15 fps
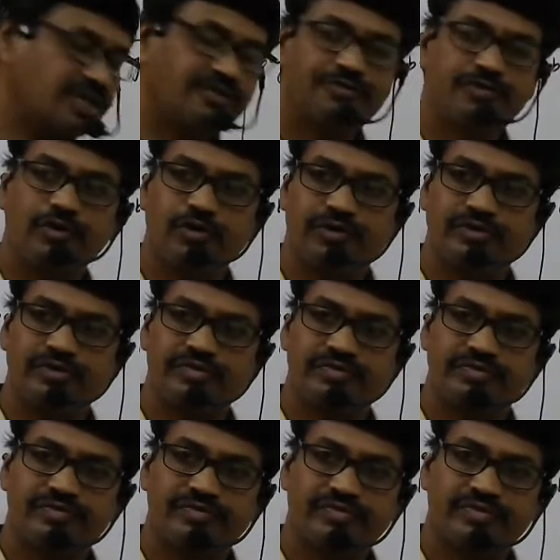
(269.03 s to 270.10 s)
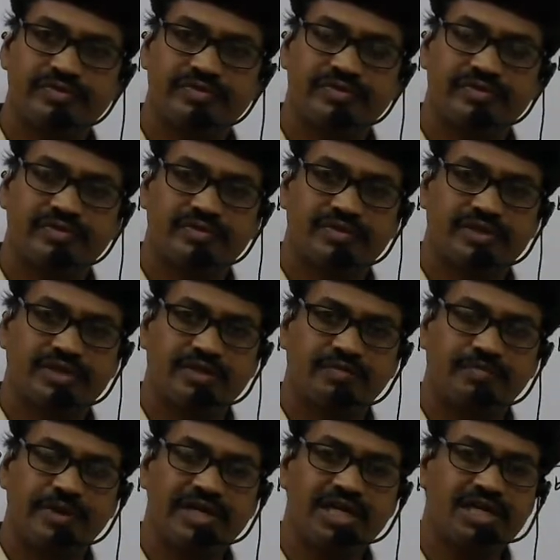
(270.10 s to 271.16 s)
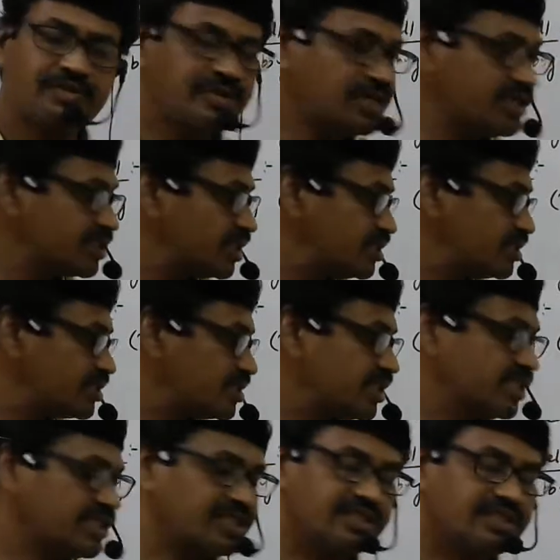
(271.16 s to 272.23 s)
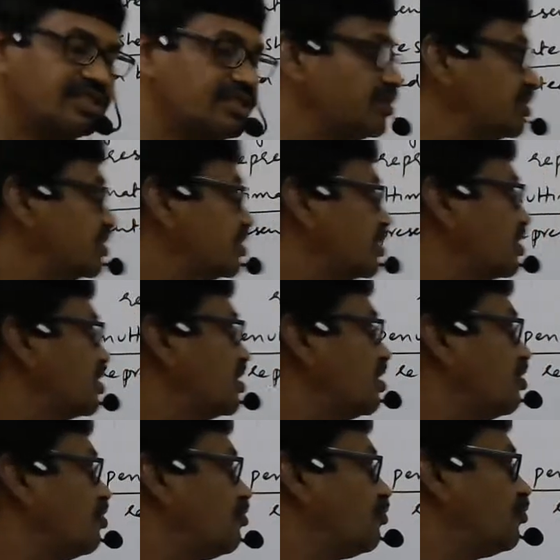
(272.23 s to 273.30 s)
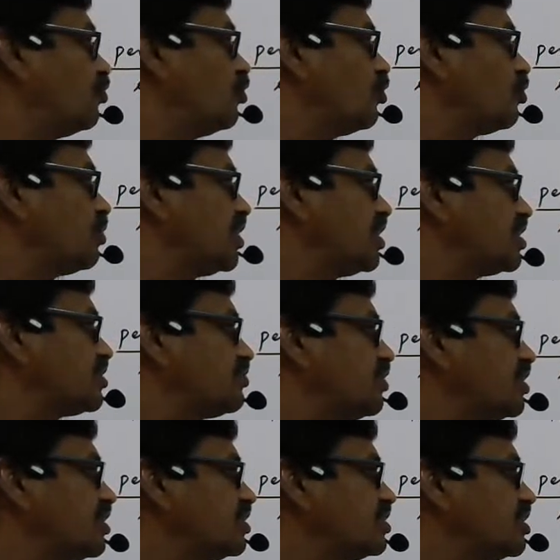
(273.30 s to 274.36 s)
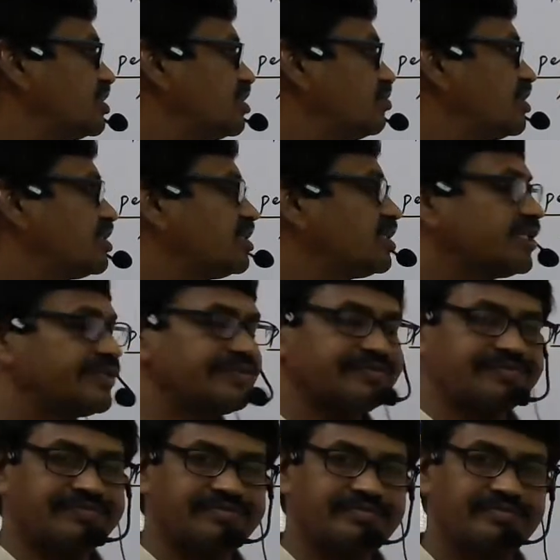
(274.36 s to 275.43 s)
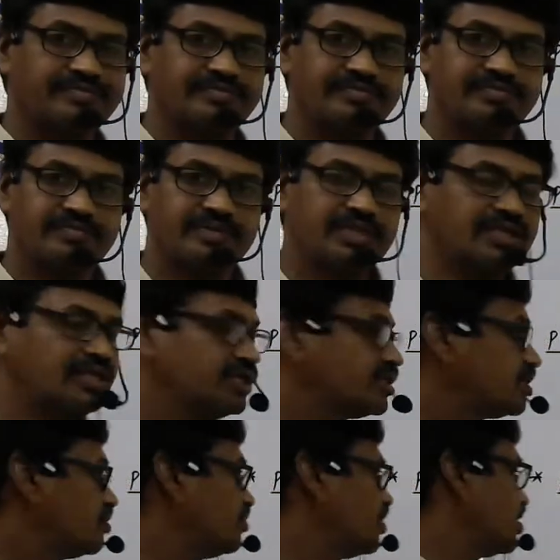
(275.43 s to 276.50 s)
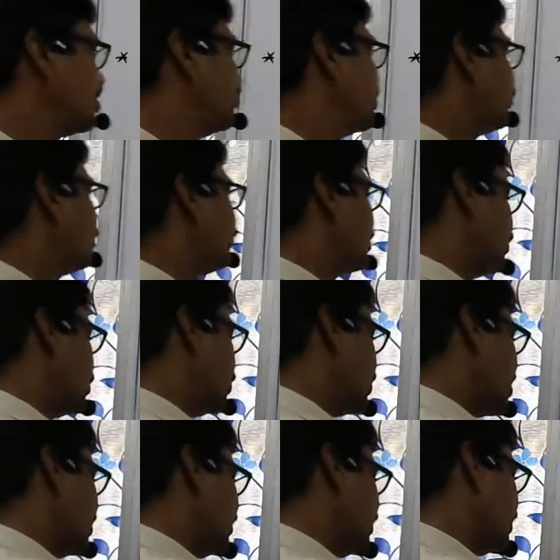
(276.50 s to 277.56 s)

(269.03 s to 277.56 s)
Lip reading: 4, penultimate shell is 3. That means 4 minus 1 is nothing but 3. Similarly, we have one more term,